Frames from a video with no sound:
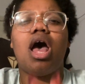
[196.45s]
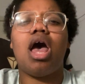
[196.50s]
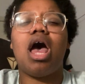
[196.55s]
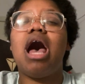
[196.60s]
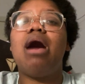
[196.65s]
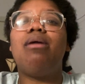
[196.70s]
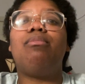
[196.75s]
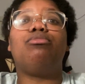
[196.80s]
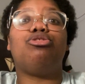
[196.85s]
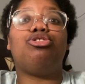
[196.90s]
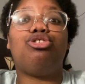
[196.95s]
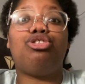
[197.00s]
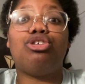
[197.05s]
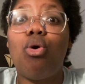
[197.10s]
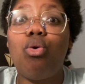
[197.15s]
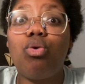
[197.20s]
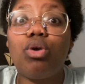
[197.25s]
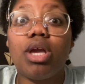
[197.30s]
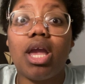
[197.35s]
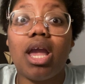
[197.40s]
I'm
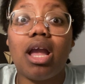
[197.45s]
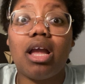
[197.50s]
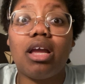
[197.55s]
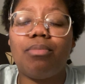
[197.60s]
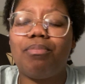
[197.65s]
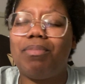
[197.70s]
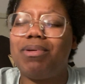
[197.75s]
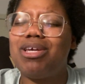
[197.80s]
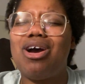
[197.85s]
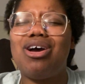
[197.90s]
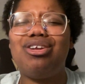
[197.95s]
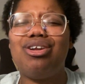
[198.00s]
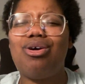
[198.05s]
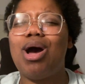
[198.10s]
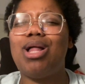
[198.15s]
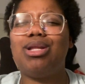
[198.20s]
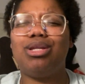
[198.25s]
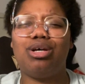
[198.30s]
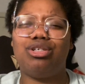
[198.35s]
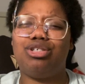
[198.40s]
joking, but y'all know
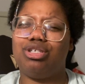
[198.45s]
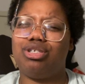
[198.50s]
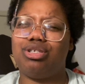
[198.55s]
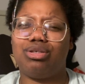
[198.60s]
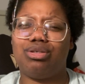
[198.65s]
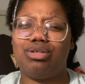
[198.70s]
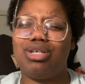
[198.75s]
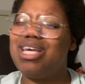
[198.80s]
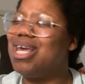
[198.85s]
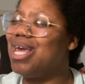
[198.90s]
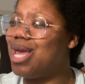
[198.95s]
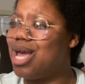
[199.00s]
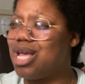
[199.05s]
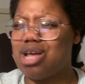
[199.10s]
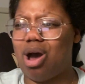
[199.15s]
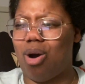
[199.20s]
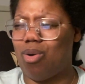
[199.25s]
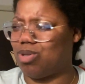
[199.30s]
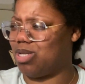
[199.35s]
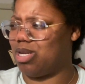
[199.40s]
I love Jin. He is
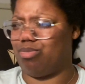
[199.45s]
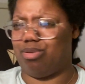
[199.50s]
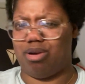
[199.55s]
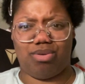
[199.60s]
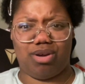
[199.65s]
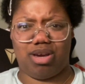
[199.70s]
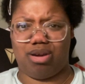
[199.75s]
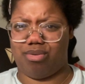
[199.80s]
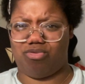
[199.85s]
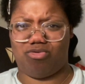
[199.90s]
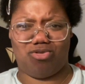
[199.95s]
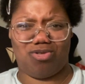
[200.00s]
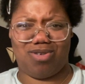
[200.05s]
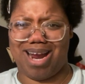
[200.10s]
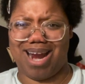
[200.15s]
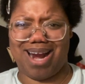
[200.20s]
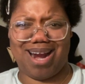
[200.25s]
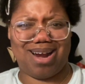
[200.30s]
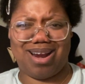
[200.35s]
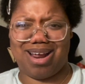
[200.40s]
always out of breath anymore.
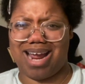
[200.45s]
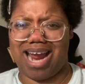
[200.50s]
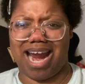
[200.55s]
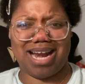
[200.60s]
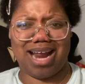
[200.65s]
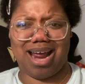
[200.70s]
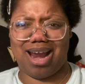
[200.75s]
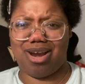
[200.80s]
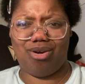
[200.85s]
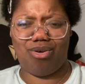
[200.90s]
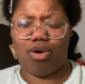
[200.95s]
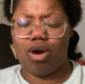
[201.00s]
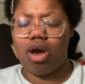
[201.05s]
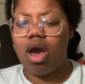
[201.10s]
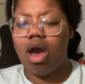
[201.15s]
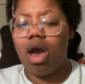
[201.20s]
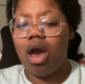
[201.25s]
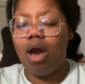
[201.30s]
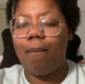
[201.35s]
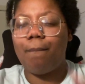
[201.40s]
Ain't that new?
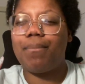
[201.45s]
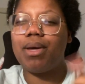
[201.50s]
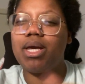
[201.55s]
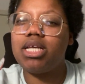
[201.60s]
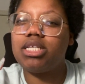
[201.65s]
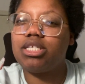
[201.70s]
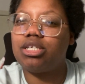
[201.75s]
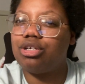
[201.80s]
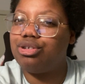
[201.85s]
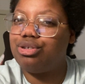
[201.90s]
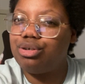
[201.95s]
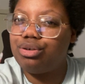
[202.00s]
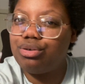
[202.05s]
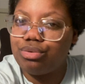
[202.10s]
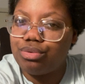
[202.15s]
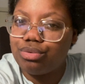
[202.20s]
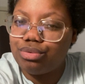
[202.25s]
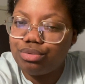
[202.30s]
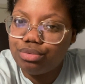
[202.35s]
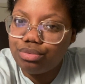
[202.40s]
But it's a joke.
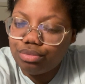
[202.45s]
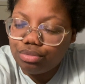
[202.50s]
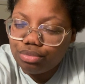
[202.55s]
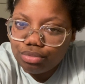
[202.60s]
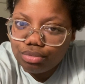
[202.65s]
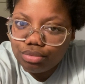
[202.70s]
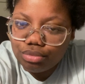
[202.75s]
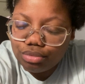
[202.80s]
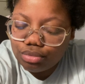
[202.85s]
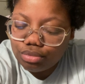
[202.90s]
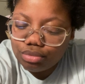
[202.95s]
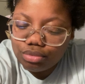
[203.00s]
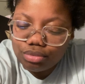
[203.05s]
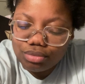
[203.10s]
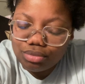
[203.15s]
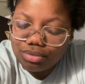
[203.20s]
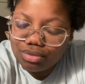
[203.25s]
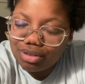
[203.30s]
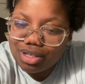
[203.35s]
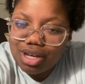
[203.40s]

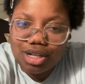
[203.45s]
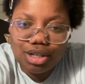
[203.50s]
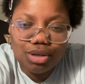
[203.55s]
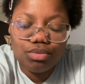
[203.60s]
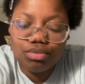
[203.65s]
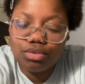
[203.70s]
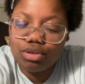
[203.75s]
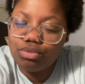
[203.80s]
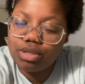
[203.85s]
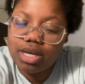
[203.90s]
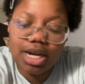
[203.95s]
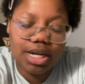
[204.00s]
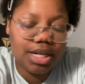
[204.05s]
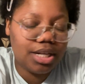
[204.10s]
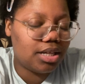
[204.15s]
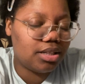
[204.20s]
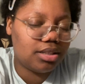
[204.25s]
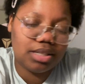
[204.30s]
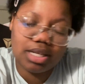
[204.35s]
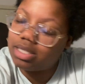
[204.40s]
Y'all don't take
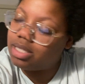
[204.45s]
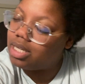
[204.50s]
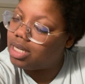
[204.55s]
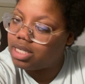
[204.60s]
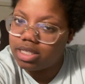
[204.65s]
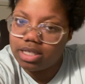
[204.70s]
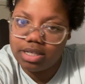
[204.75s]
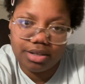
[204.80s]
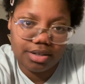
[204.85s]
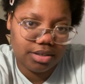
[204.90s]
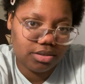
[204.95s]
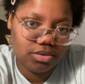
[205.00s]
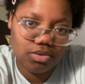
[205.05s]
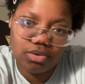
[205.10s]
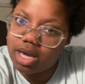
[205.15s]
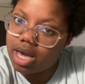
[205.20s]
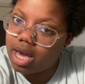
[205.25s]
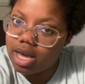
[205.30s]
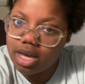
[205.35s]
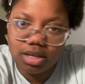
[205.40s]
nothing I say serious,
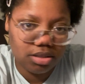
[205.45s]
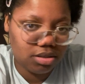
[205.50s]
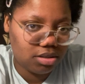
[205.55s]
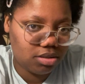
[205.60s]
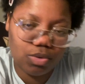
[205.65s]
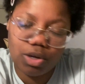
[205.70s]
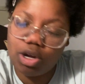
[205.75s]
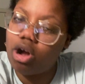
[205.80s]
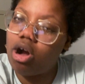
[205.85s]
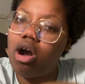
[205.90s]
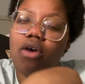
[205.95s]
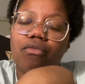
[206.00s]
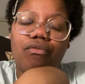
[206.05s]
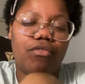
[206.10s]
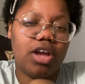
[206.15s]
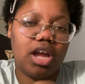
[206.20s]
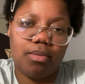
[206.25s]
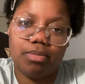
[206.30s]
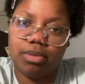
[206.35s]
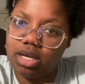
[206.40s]
okay? We're all
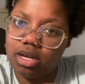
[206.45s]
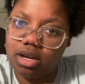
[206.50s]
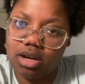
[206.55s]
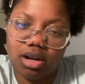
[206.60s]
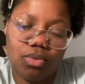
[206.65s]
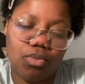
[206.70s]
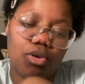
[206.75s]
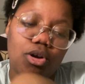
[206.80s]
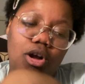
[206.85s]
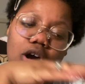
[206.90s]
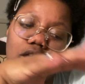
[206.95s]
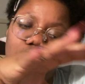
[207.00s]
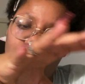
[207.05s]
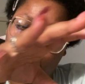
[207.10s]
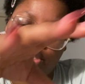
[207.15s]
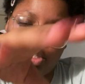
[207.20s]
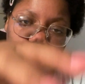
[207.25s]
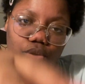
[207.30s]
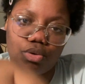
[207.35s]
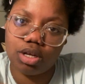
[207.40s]
family here. We're all
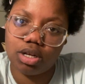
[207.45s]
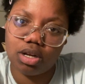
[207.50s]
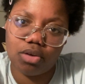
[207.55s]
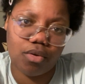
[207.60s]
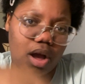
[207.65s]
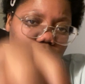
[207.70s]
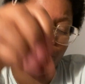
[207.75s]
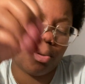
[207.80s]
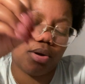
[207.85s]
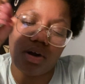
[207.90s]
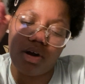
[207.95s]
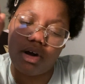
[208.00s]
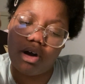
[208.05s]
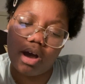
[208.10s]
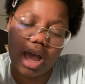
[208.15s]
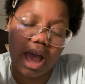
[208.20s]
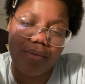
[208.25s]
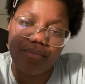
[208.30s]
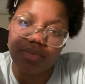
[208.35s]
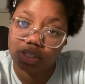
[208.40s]
joking around. We're all
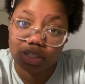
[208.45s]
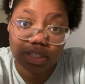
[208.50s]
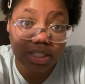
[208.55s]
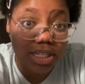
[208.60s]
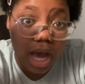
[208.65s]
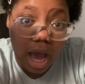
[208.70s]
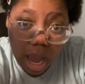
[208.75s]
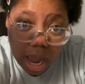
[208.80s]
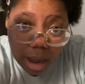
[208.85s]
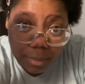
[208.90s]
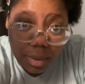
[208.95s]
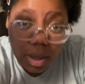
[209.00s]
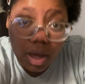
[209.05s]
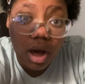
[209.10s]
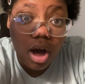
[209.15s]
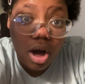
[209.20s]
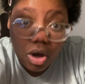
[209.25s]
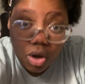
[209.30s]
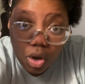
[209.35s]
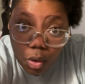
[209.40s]
having a good time,
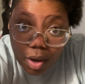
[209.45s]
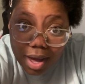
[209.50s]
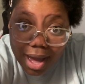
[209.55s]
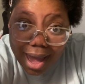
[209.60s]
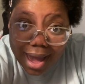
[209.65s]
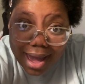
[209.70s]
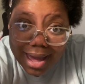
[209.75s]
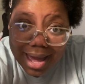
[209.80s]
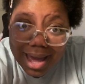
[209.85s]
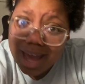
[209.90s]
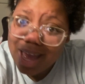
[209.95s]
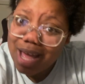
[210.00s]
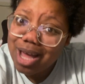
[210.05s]
okay?